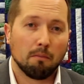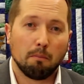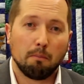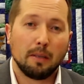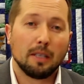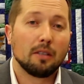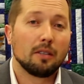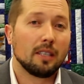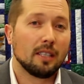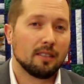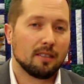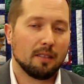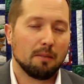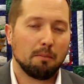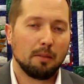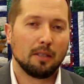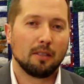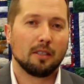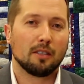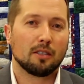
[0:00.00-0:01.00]
billions
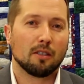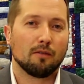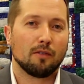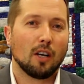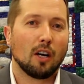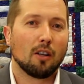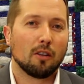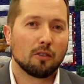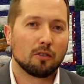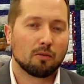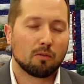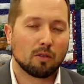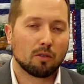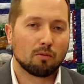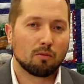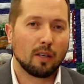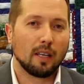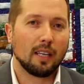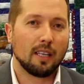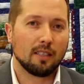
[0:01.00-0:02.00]
and billions of dollars were
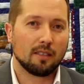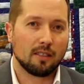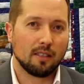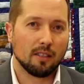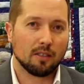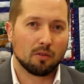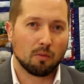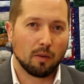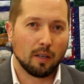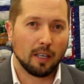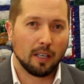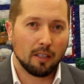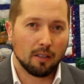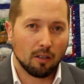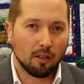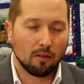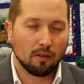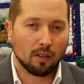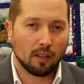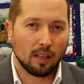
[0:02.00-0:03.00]
raised this way
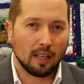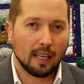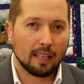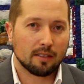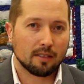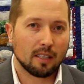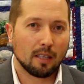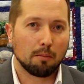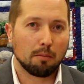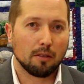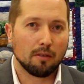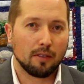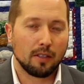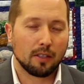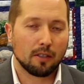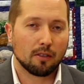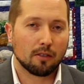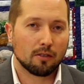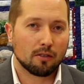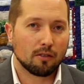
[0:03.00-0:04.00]
over the last couple of
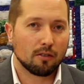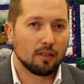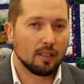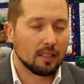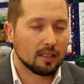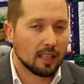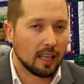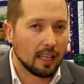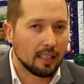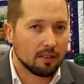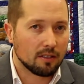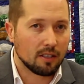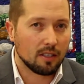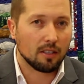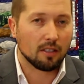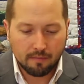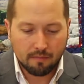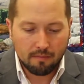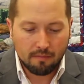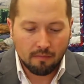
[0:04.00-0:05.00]
years through these
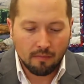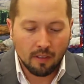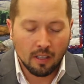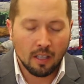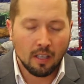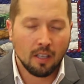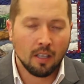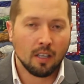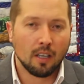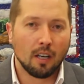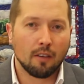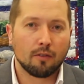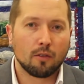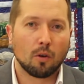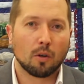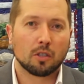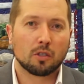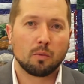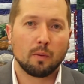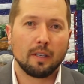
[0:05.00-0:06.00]
ICOs. Of
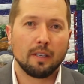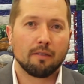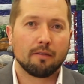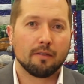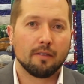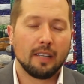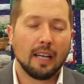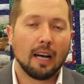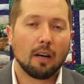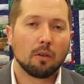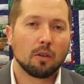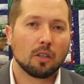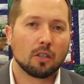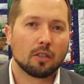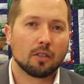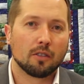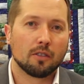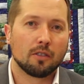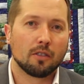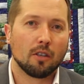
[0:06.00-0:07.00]
course, we've now
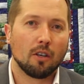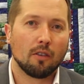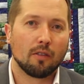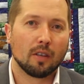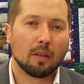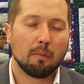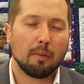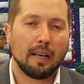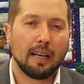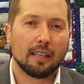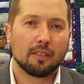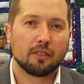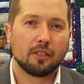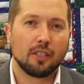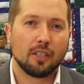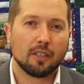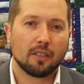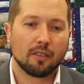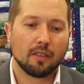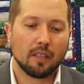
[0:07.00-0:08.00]
learned over the
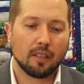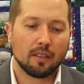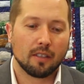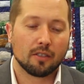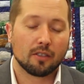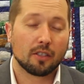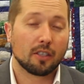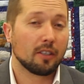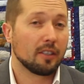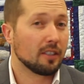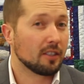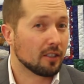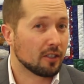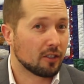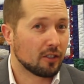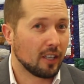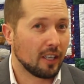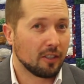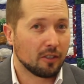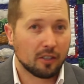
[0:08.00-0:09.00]
past year that the Securities
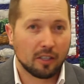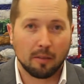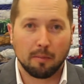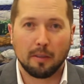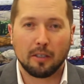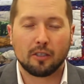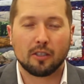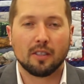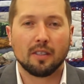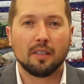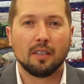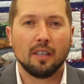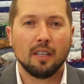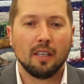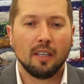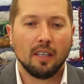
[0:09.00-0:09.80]
Exchange Commission